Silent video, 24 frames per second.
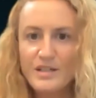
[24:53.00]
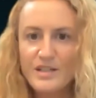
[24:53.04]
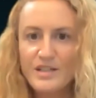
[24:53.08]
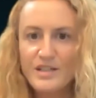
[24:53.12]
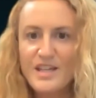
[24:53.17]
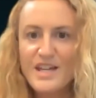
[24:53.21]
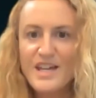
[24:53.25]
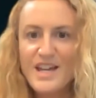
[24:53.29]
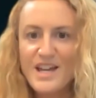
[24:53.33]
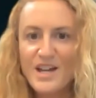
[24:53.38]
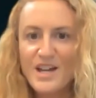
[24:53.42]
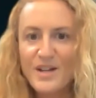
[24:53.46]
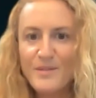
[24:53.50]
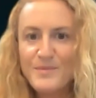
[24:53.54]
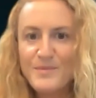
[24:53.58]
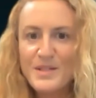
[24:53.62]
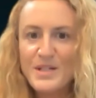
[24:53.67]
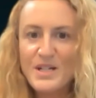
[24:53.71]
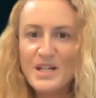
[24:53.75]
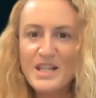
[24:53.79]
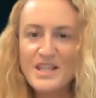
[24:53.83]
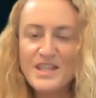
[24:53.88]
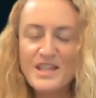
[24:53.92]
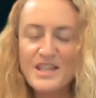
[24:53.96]
Yeah,
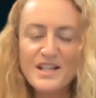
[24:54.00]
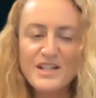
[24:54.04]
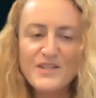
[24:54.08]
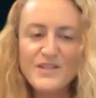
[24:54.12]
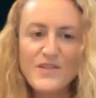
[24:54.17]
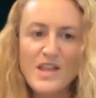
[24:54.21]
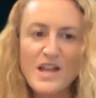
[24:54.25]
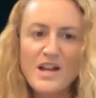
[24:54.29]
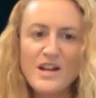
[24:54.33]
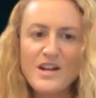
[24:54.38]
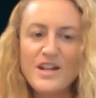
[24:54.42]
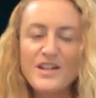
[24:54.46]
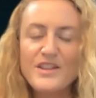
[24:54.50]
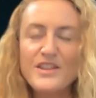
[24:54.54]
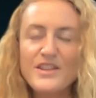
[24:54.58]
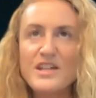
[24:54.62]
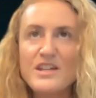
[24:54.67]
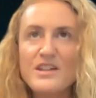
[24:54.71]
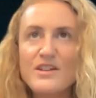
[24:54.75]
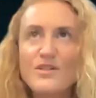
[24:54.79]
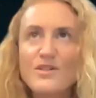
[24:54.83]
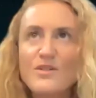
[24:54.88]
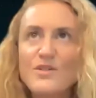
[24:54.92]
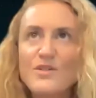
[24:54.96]
absolutely. Thanks for that. And I
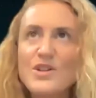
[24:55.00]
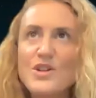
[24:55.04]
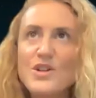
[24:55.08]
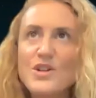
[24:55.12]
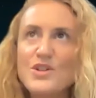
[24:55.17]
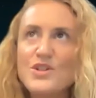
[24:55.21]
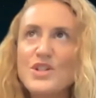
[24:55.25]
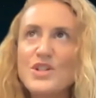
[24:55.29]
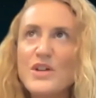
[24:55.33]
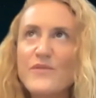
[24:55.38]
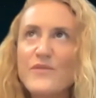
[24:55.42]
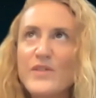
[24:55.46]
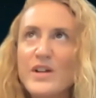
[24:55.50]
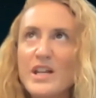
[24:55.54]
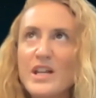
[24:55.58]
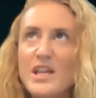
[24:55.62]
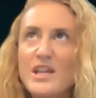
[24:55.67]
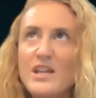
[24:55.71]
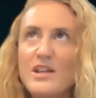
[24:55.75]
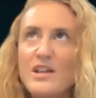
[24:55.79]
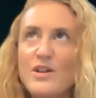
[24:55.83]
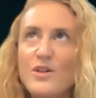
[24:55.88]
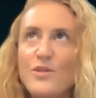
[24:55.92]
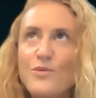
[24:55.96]
think,
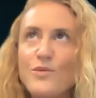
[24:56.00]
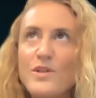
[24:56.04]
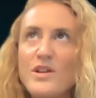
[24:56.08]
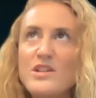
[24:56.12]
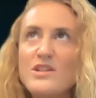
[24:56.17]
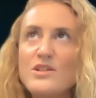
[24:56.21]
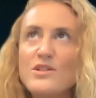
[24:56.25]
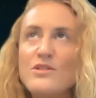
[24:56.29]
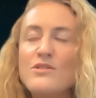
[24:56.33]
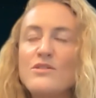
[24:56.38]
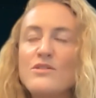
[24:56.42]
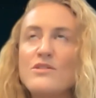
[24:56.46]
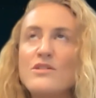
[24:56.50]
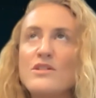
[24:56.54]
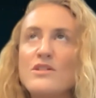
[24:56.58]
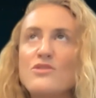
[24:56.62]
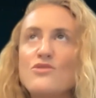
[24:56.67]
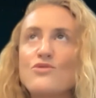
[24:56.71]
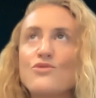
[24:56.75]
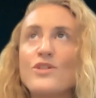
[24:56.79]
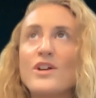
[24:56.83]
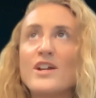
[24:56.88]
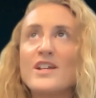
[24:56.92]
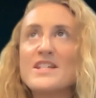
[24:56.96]
generally we do
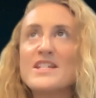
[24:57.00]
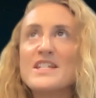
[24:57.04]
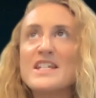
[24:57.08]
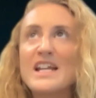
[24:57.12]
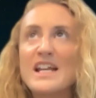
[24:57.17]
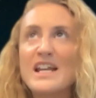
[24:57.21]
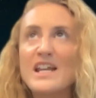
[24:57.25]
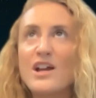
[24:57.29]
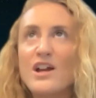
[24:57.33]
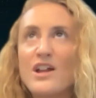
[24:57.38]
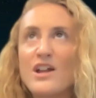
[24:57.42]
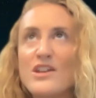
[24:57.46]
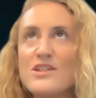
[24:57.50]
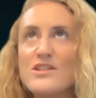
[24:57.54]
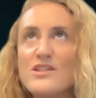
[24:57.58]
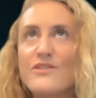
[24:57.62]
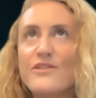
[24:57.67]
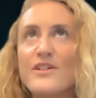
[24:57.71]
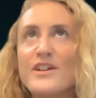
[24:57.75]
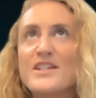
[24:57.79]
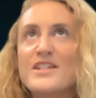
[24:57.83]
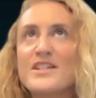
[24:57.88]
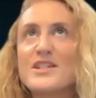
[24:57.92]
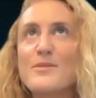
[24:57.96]
drastically
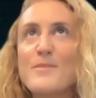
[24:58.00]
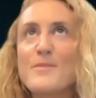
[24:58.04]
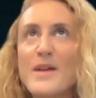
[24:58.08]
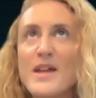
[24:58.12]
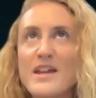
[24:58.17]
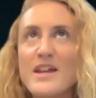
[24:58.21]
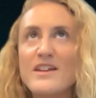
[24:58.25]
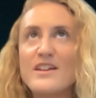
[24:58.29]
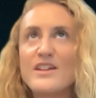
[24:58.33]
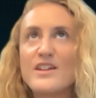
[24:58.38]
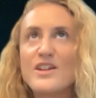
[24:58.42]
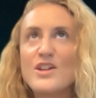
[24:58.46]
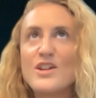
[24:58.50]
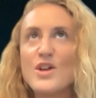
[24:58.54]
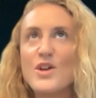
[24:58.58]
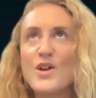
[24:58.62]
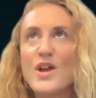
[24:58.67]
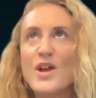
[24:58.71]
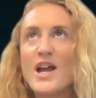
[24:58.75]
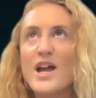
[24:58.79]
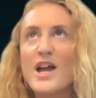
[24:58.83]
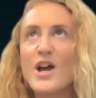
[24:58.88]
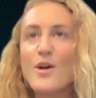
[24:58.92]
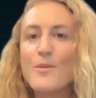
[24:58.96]
underestimate,
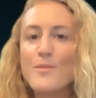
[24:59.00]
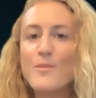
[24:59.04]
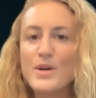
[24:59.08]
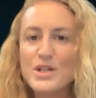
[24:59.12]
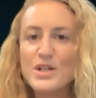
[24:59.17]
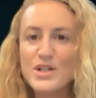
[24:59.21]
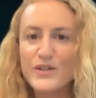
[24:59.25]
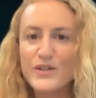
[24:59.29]
how much